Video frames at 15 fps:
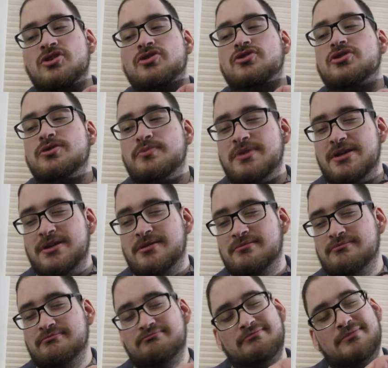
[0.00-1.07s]
should be
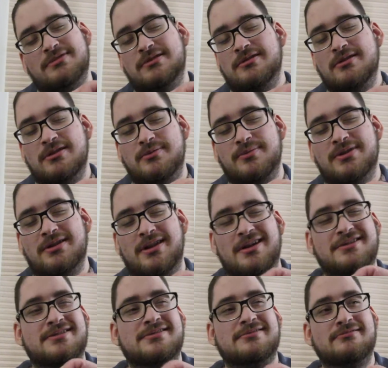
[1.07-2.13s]
a little bit
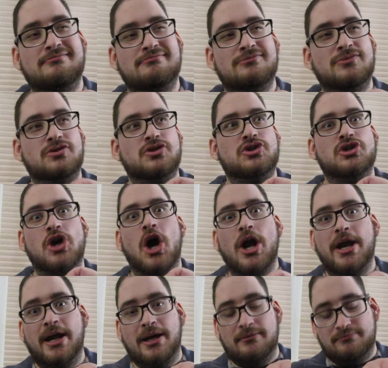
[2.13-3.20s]
less
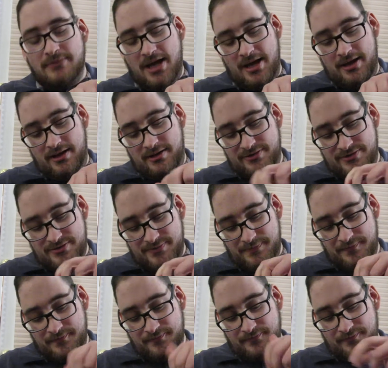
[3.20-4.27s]
shocking, I guess.
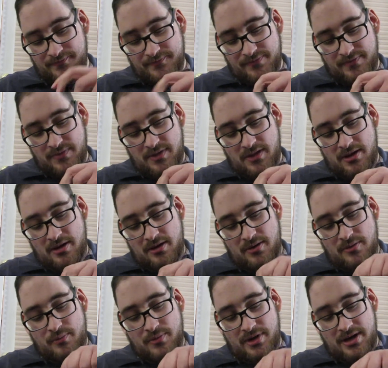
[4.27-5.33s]

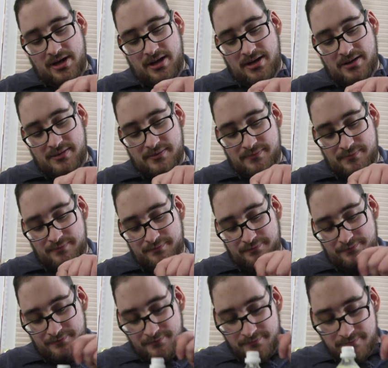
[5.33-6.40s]
But,
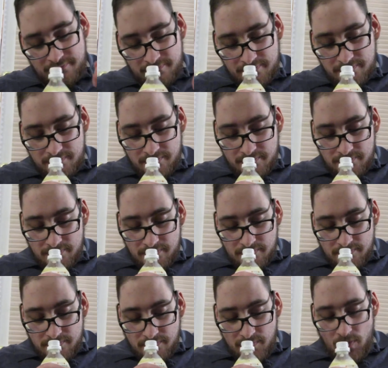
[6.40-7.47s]
Oh,
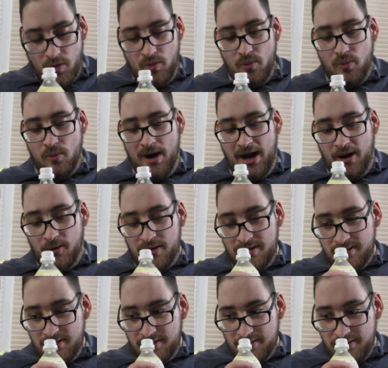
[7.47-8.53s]
wow.
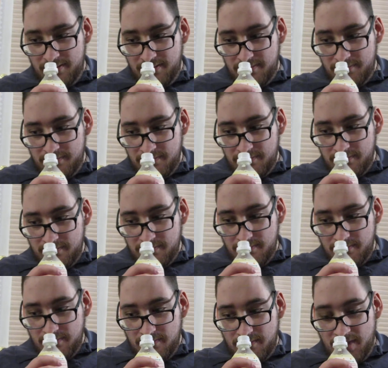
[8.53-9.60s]

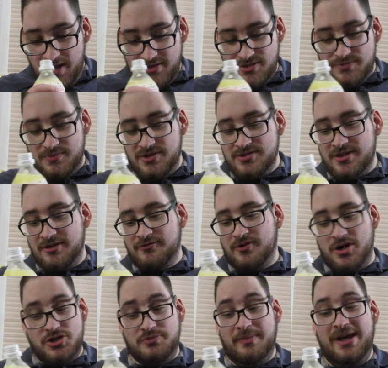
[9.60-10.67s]
That smells like
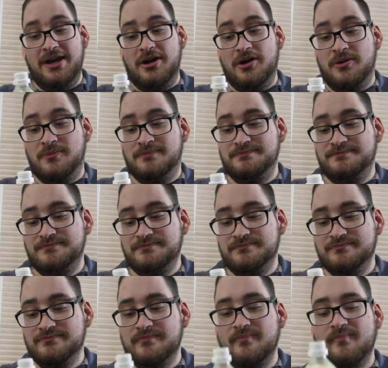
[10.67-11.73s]
fresh mango.
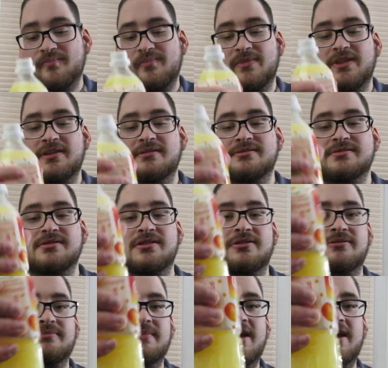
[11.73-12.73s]
So,